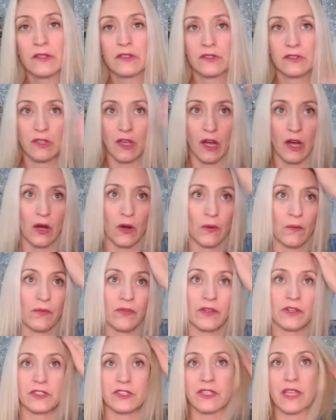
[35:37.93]
So
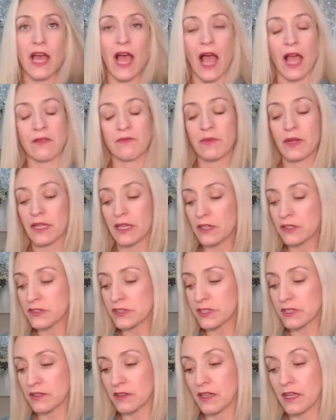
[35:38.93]
there's that. But
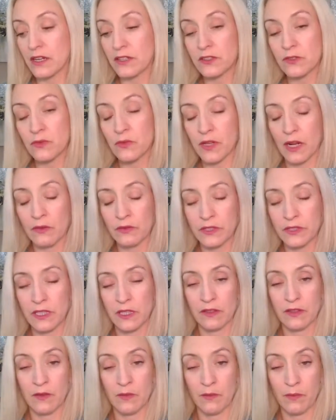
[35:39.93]
here's what
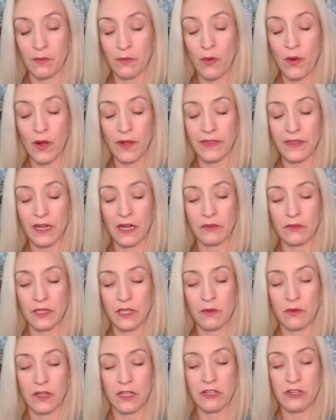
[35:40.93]
the point that I
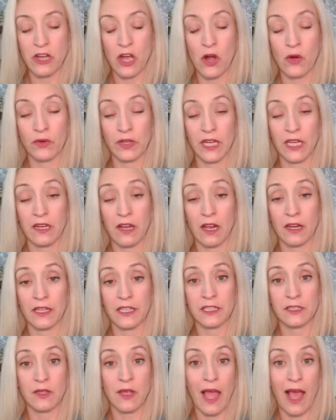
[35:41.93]
really wanted to hone in on
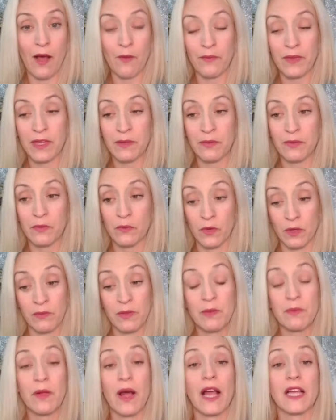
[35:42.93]
is how when
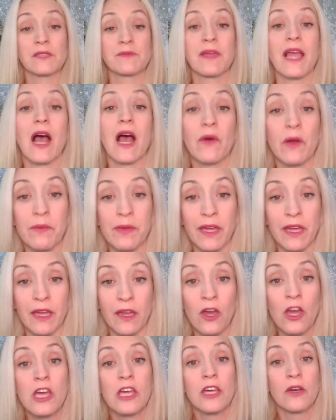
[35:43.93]
people ask me how I
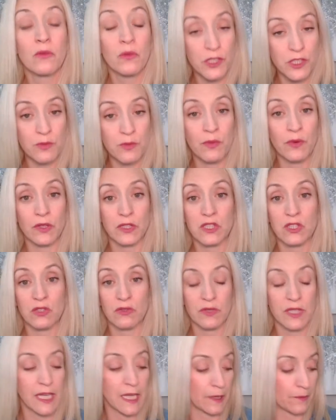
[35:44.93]
pick which books to
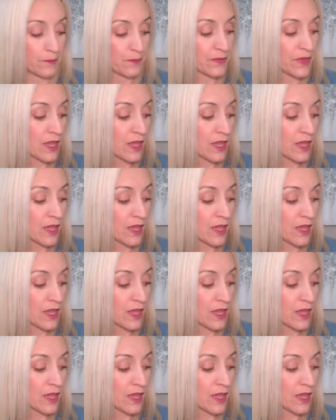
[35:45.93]
read.